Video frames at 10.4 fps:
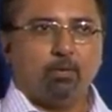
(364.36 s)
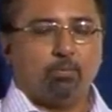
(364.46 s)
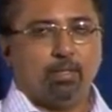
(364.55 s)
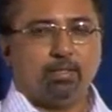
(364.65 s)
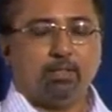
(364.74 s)

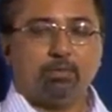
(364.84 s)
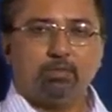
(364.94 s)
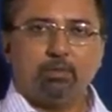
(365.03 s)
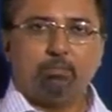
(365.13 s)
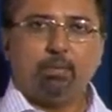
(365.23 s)
Well, that was
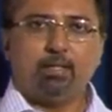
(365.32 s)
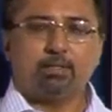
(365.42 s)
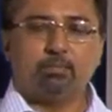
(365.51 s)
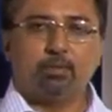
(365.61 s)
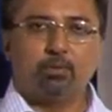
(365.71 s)
in the
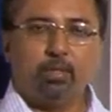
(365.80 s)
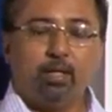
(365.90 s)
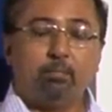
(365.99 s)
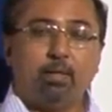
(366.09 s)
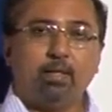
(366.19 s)
past, but today
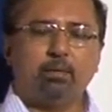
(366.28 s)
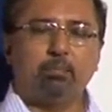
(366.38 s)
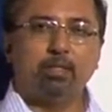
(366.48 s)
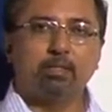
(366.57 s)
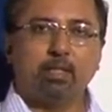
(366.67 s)
a
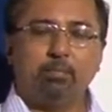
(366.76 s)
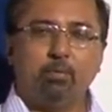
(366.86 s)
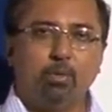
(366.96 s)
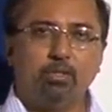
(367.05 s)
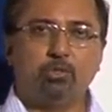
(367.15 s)
marketplace can be
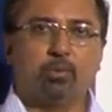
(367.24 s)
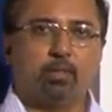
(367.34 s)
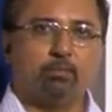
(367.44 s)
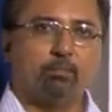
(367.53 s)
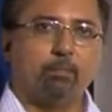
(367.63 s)

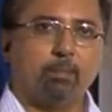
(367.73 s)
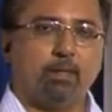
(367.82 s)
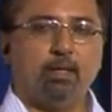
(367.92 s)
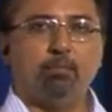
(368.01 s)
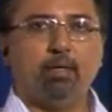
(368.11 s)
virtual.
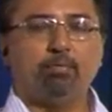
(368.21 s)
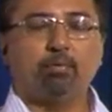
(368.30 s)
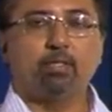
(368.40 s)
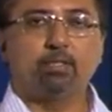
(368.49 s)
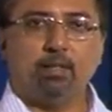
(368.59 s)
eBay,
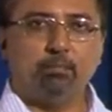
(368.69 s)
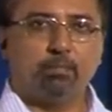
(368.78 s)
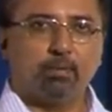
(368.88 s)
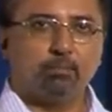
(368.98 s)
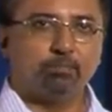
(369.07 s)
for
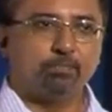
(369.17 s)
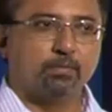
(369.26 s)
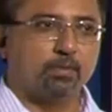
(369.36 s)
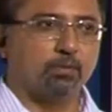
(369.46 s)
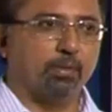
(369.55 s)
example,
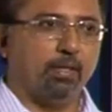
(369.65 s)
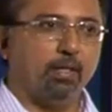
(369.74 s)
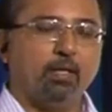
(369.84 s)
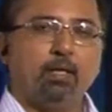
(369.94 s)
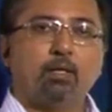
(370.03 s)
is a
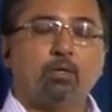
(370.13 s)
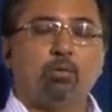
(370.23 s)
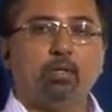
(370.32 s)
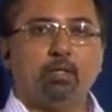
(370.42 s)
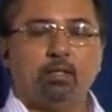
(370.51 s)
very
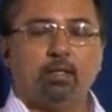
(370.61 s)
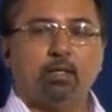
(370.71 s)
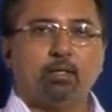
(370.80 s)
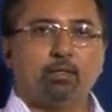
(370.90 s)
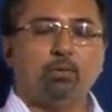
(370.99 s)
good,
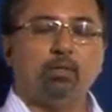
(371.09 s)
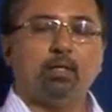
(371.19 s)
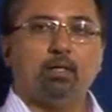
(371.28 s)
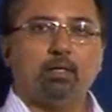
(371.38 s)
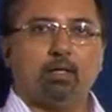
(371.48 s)
good
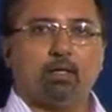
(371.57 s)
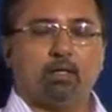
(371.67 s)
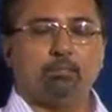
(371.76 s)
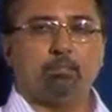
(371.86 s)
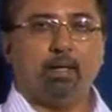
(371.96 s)

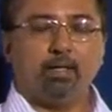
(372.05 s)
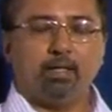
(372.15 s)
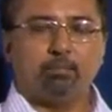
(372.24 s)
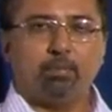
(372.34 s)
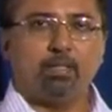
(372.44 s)
uh,
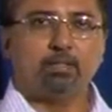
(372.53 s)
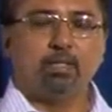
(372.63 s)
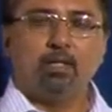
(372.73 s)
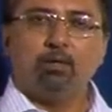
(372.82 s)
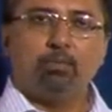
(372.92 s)
marketplace
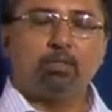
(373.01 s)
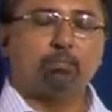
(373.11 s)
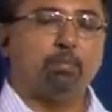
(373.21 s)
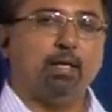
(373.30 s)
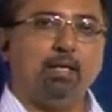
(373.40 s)
which
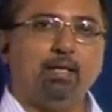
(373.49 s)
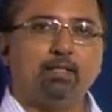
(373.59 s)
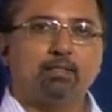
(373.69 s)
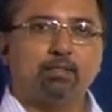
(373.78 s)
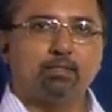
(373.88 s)
barely
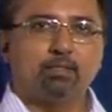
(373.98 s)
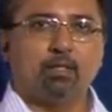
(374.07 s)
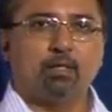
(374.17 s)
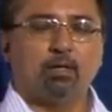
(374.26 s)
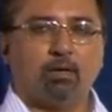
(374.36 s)
exists
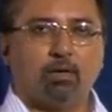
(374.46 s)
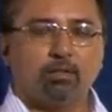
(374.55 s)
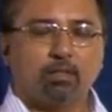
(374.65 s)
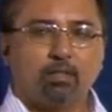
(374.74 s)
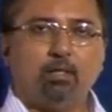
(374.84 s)
on
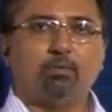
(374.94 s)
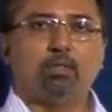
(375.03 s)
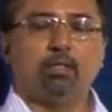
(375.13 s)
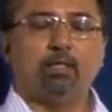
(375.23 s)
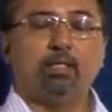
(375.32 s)
the
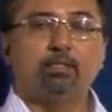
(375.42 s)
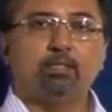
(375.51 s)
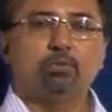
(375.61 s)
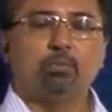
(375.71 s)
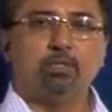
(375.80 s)
ground, it
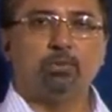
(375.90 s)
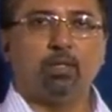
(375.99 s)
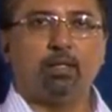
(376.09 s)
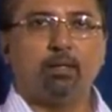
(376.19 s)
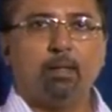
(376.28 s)
exists
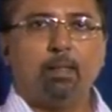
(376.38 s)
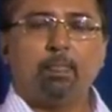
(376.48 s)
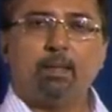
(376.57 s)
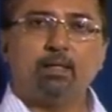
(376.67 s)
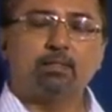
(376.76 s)
virtually.
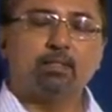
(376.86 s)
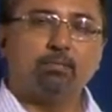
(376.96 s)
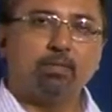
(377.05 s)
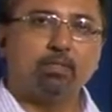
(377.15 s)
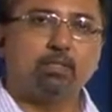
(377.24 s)
There are
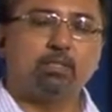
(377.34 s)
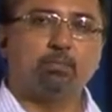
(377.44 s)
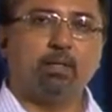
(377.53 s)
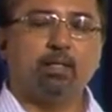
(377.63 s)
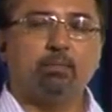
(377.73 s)
several such
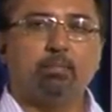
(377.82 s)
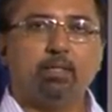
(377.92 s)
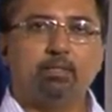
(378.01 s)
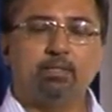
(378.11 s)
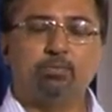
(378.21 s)

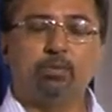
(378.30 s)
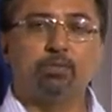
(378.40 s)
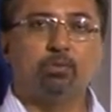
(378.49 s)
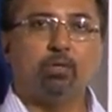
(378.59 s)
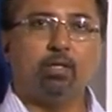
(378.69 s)
marketplaces
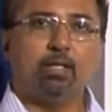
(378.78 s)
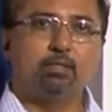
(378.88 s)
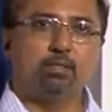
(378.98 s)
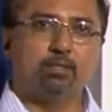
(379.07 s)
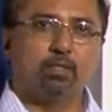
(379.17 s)
which do not
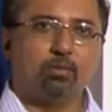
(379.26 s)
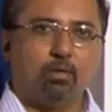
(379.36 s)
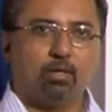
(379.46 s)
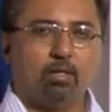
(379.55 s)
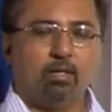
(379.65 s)
exist at
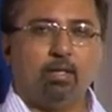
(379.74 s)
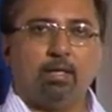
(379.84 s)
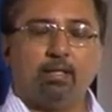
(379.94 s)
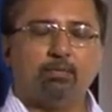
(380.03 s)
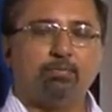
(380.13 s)
all
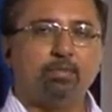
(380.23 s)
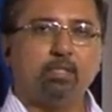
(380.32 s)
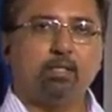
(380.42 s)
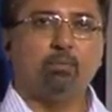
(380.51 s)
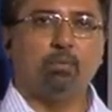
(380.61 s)
in the
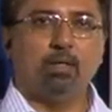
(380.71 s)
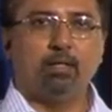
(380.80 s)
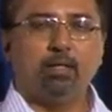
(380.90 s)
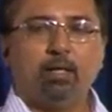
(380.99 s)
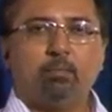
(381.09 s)
physical
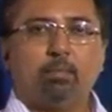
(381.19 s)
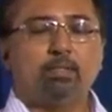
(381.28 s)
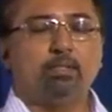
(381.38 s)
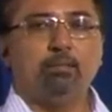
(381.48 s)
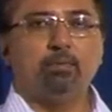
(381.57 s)
world,
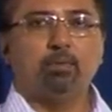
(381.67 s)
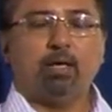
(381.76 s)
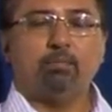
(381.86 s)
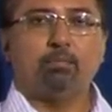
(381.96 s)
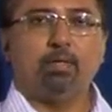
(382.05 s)
but seem to
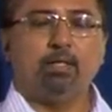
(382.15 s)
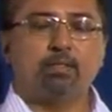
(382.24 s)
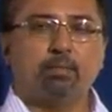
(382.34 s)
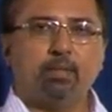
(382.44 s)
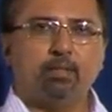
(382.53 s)
have a very
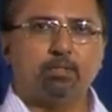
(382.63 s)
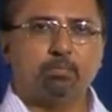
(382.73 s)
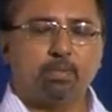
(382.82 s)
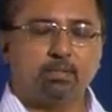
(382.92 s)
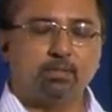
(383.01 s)
tremendous
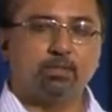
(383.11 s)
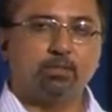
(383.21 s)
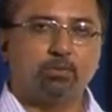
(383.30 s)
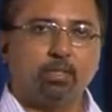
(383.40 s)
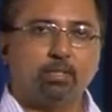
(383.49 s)
presence
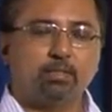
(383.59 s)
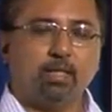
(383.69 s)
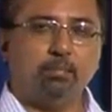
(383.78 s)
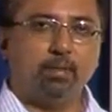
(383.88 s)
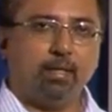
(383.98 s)
in today's
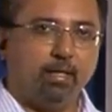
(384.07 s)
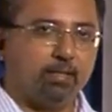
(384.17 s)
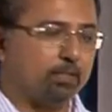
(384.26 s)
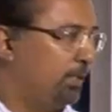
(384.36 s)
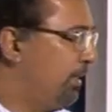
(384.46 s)
time and
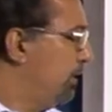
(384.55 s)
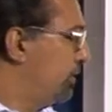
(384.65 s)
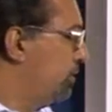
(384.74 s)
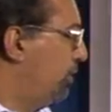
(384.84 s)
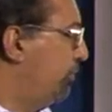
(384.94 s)
age.
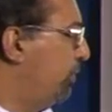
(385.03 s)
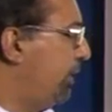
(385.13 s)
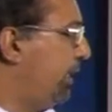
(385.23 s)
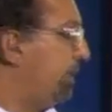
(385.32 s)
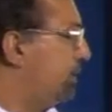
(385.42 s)
So, if you
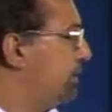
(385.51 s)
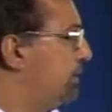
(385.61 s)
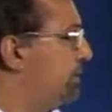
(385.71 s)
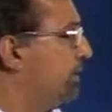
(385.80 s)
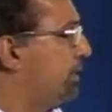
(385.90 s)
look at this
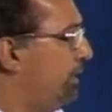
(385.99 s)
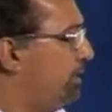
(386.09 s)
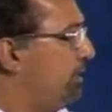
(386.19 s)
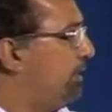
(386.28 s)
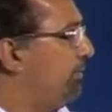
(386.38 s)
is the
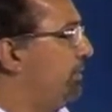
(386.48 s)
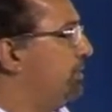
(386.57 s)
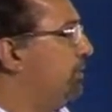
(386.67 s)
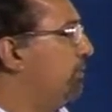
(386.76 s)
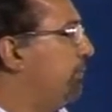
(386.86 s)
traditional
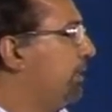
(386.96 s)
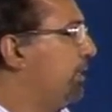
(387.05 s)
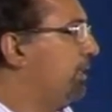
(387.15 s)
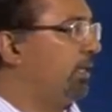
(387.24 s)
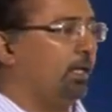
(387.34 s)
definition of a
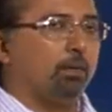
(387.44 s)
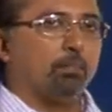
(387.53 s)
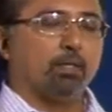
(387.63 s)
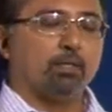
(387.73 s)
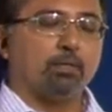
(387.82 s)
market,
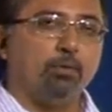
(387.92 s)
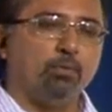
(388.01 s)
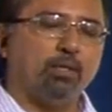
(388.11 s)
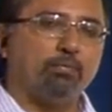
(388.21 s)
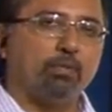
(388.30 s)
but a
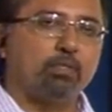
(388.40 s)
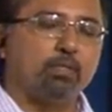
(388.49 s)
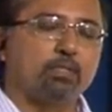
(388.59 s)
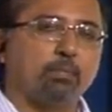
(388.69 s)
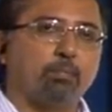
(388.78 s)
new
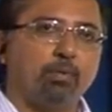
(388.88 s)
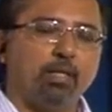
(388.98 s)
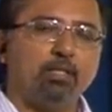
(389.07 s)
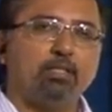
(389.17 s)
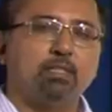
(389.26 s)
definition is a
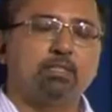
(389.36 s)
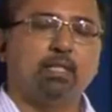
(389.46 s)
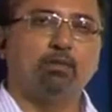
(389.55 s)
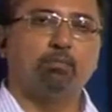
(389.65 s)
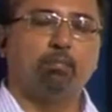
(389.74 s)
potential
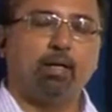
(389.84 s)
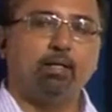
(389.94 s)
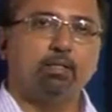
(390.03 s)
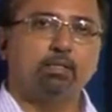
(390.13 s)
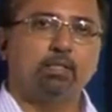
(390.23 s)
set of
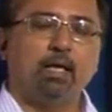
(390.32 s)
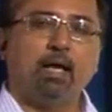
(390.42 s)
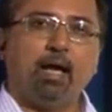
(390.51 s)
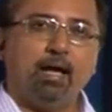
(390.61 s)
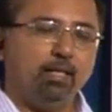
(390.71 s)
buyers
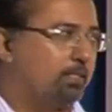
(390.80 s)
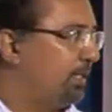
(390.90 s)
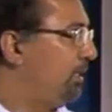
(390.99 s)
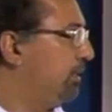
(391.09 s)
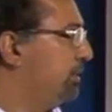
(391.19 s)
and
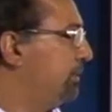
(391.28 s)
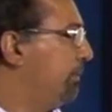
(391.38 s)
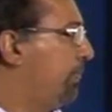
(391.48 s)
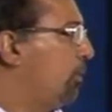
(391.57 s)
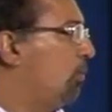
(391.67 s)
sellers
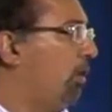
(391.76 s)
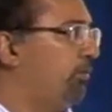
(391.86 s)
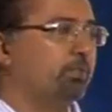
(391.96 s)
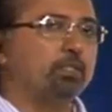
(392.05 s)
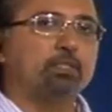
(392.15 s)
who
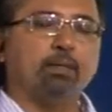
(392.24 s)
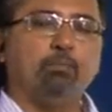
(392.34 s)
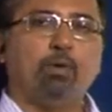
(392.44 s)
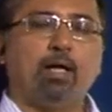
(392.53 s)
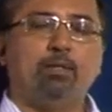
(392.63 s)
offer
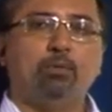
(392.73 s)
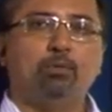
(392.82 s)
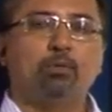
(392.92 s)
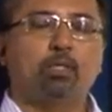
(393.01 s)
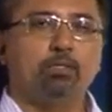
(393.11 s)
some value
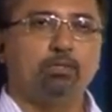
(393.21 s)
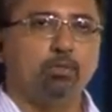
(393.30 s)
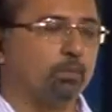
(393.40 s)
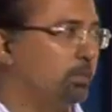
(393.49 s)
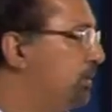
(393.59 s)
to
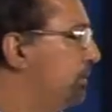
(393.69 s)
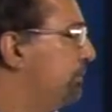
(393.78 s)
consumers.